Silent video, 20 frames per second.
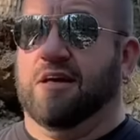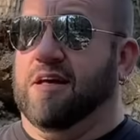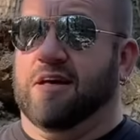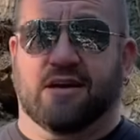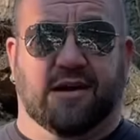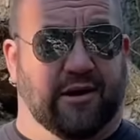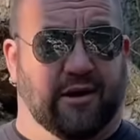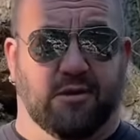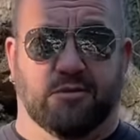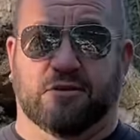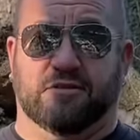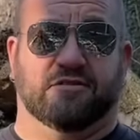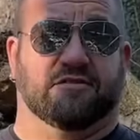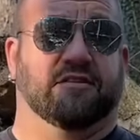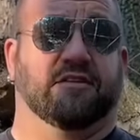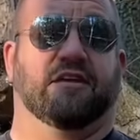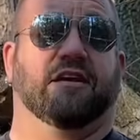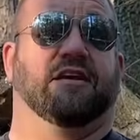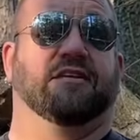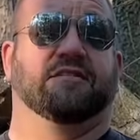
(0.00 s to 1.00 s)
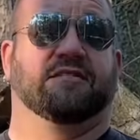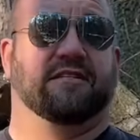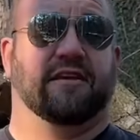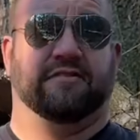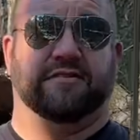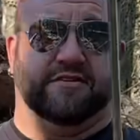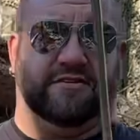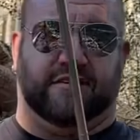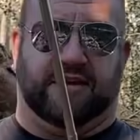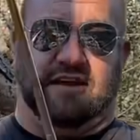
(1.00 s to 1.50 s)
Now I'm instantly on
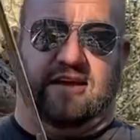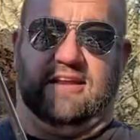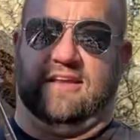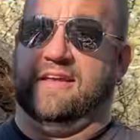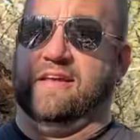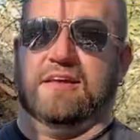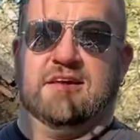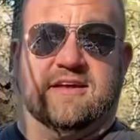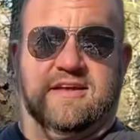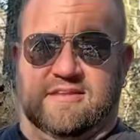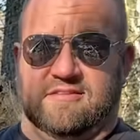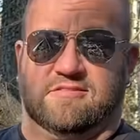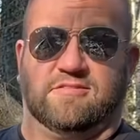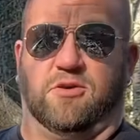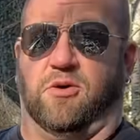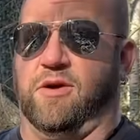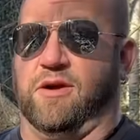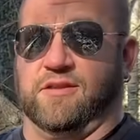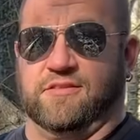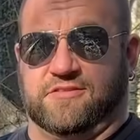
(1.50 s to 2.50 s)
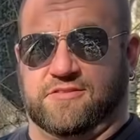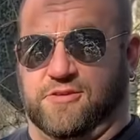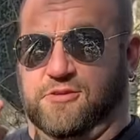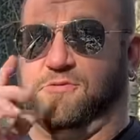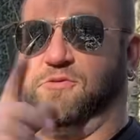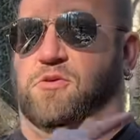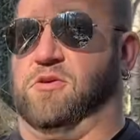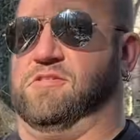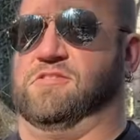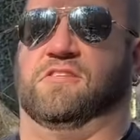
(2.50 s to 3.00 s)
17 and so on and so
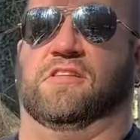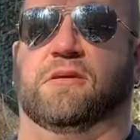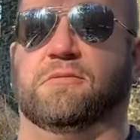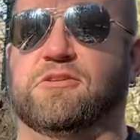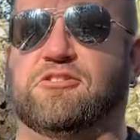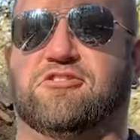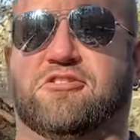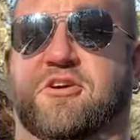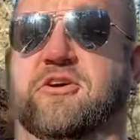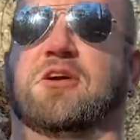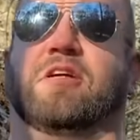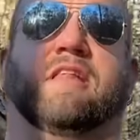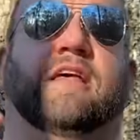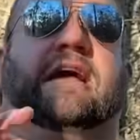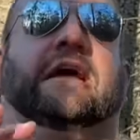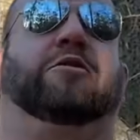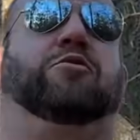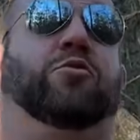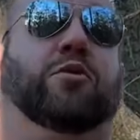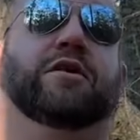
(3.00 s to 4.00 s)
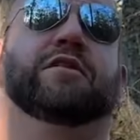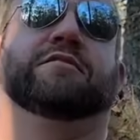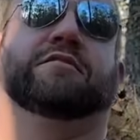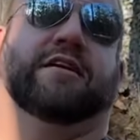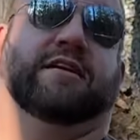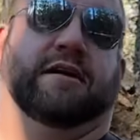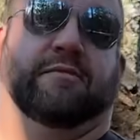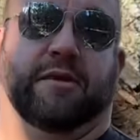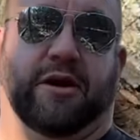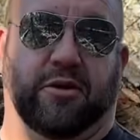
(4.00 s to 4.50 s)
forth. So let me show you like in real
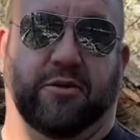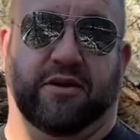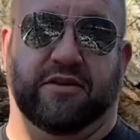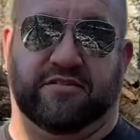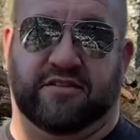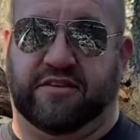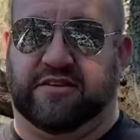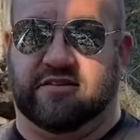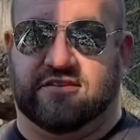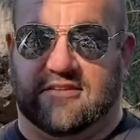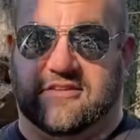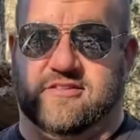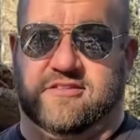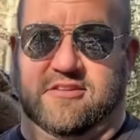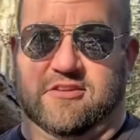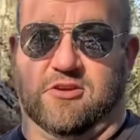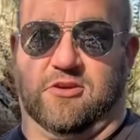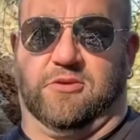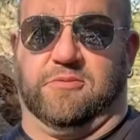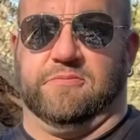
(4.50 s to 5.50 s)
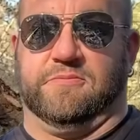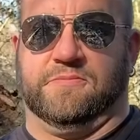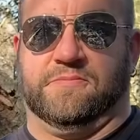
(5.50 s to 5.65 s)
time how easy this is to do.